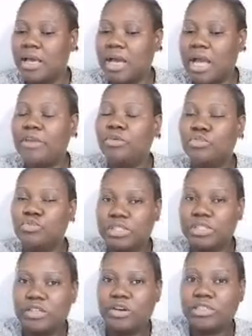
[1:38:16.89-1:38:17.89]
I know during
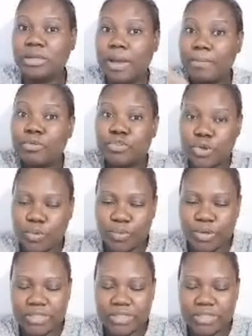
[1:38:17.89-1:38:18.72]
the lockdown I put on weight.